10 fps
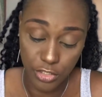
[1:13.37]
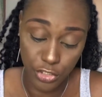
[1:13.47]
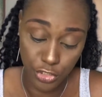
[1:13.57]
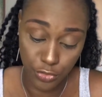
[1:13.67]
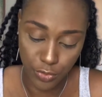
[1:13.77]

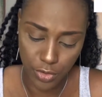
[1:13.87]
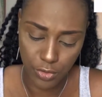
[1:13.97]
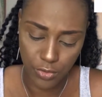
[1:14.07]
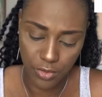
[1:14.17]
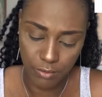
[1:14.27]

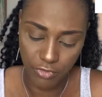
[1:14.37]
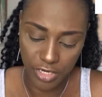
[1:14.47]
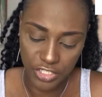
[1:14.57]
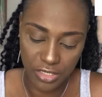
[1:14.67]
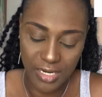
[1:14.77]
Duo
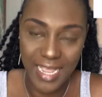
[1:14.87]
Brush On